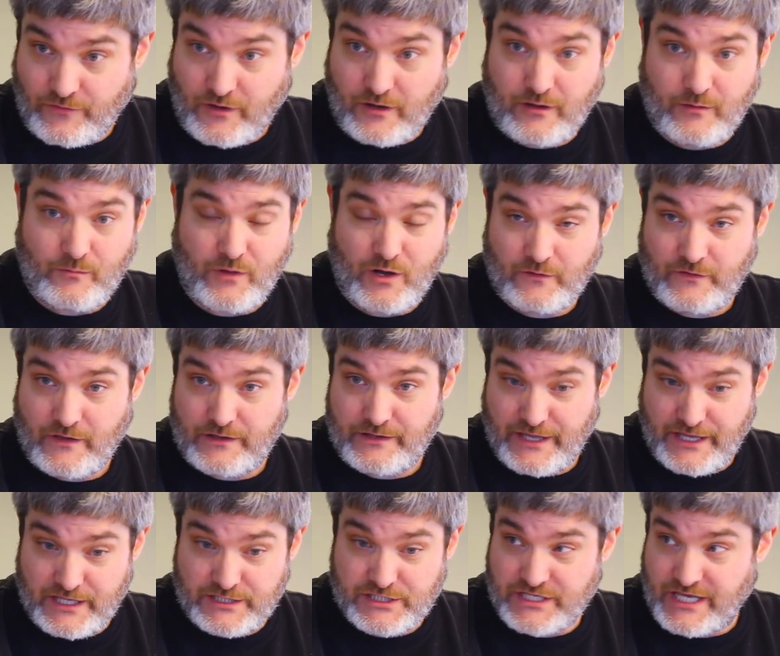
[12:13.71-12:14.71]
from, all the
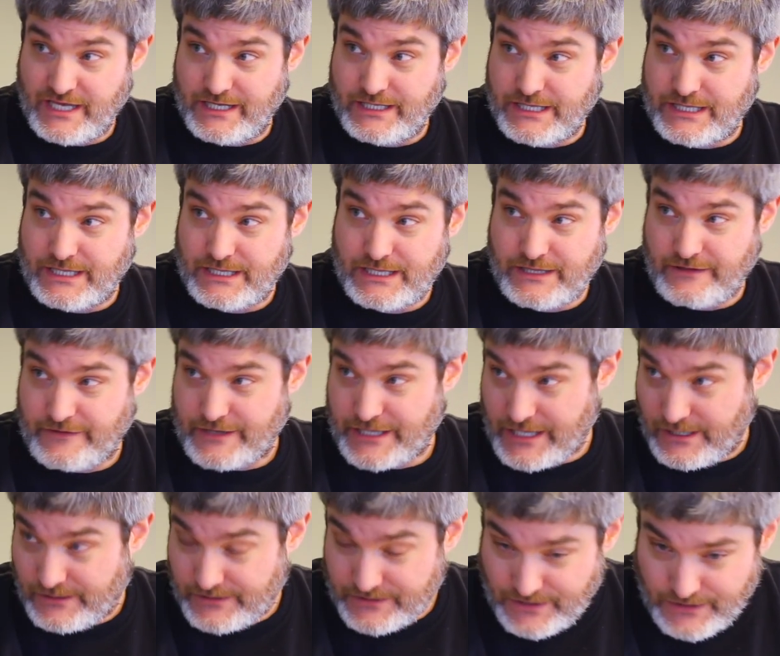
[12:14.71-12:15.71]
edge cases, the
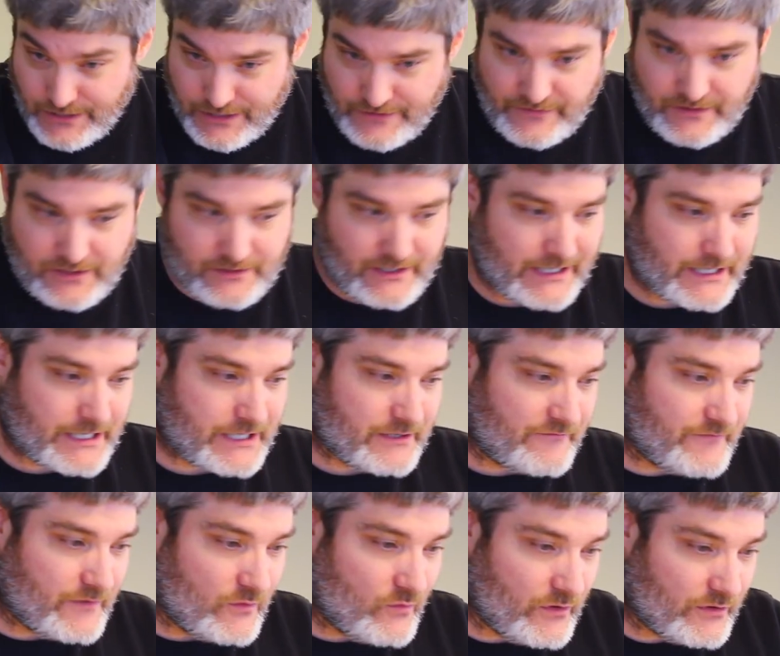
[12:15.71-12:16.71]
skeletons in the closet,
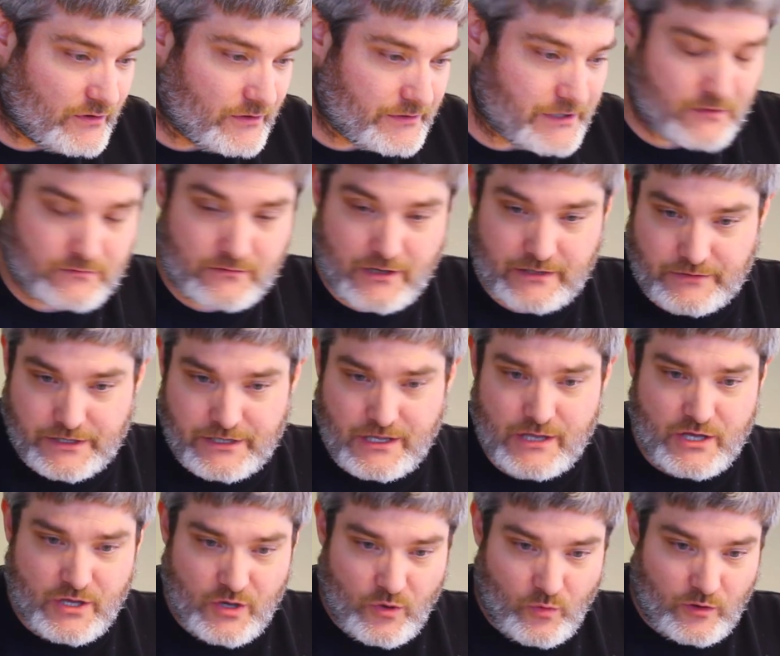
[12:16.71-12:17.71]
if you will. So I was
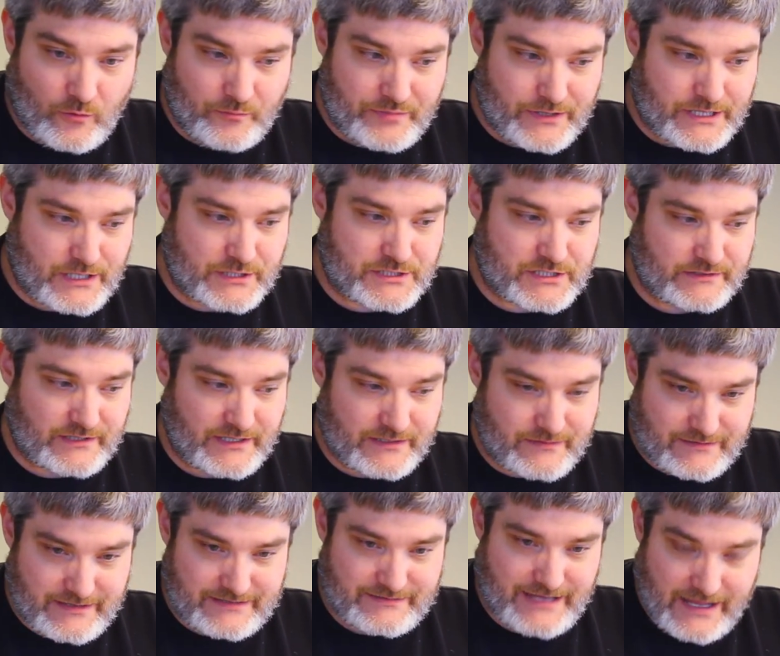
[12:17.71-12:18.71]
well positioned to
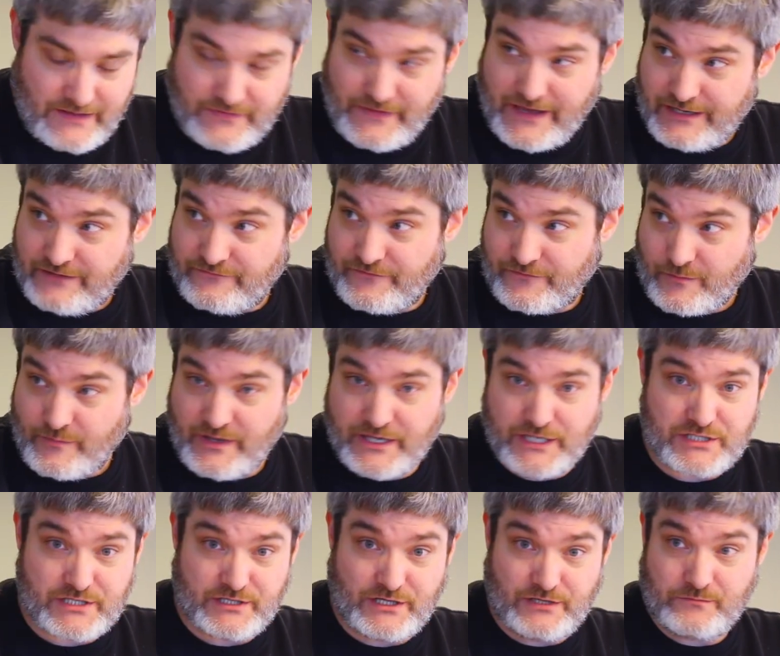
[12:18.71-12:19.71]
take that
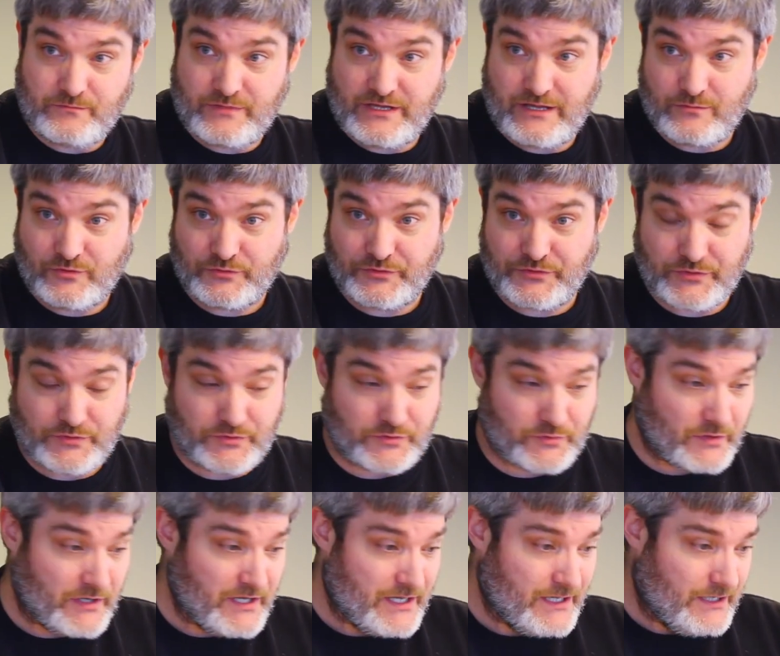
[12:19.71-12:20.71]
information and be able
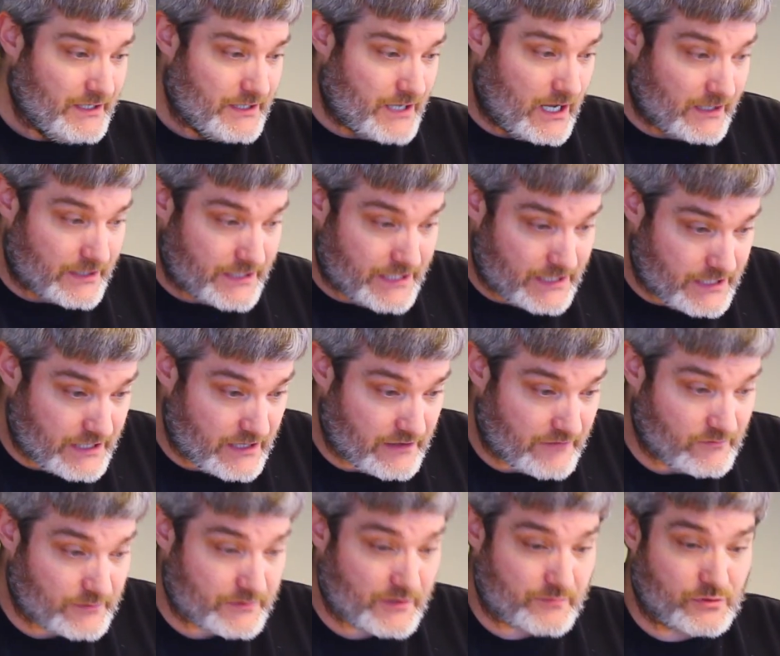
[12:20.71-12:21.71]
to uh,
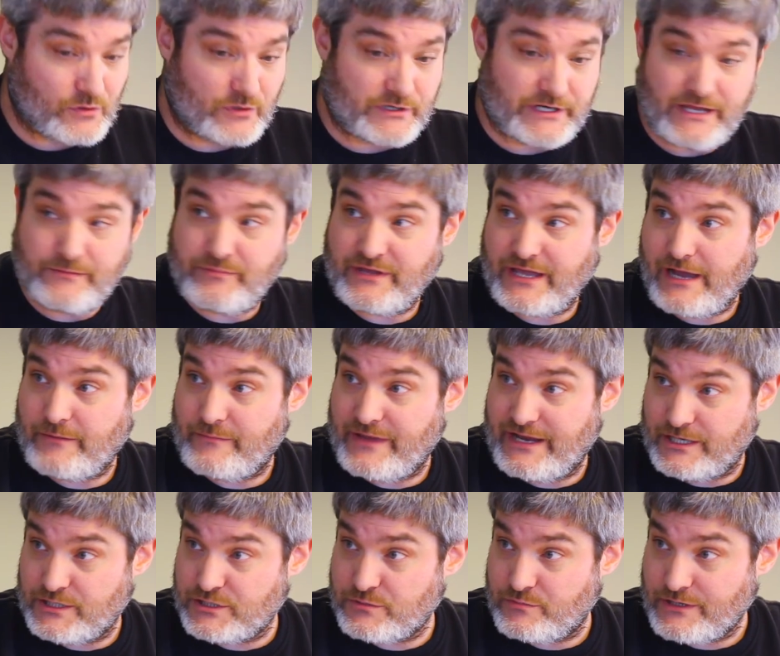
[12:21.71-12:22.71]
successfully deploy an API
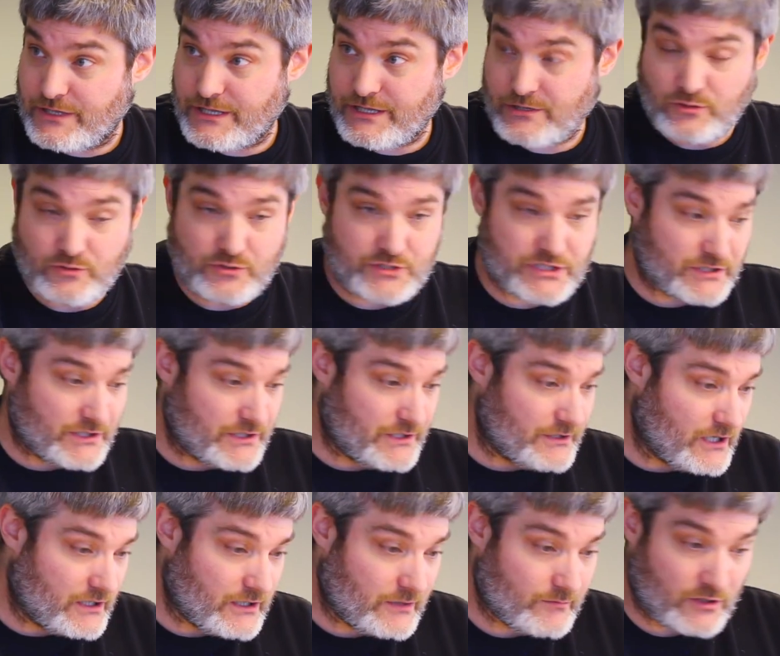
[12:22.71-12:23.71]
management
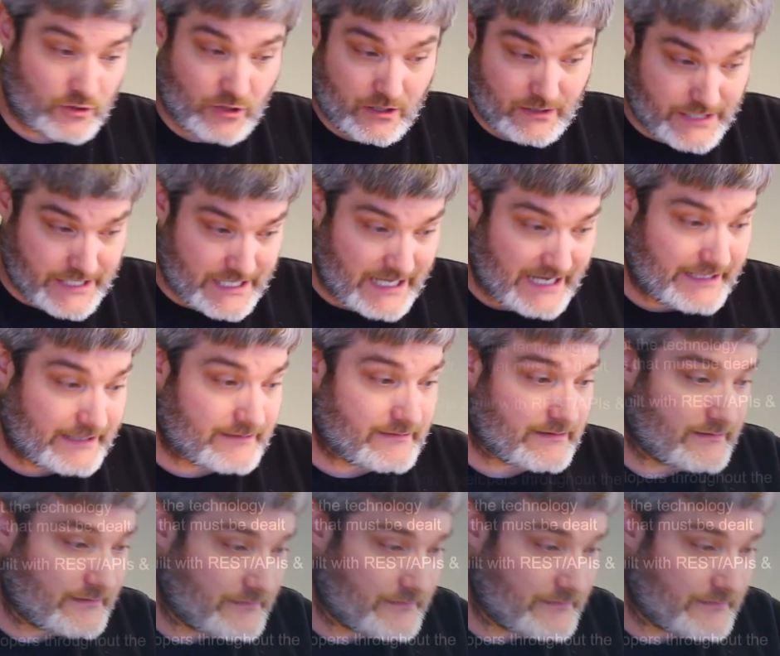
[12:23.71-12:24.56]
solution um, alongside it.